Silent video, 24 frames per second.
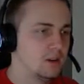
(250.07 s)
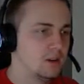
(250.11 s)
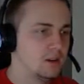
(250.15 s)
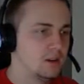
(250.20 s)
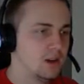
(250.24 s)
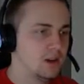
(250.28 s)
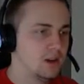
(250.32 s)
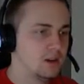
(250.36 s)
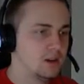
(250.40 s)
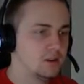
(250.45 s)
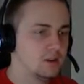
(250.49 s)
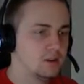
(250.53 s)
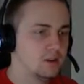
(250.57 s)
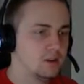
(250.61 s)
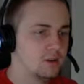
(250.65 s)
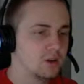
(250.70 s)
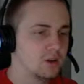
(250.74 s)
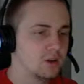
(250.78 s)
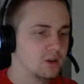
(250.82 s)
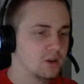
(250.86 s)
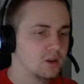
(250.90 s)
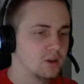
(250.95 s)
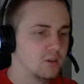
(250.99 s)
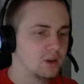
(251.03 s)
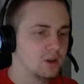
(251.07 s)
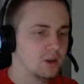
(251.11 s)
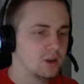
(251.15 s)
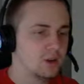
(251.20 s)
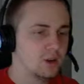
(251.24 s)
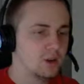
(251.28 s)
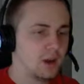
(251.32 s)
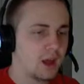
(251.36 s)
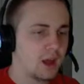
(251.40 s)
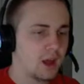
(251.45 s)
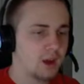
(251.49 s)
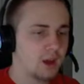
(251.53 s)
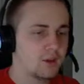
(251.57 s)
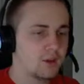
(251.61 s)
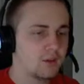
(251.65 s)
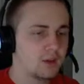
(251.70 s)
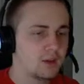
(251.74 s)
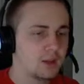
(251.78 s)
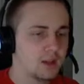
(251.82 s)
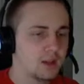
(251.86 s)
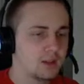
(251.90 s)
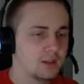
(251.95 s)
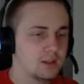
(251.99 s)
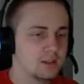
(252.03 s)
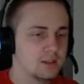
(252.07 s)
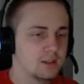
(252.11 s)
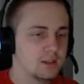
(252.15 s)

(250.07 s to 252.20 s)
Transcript: Okay, so here we got a new one, an Acolyte.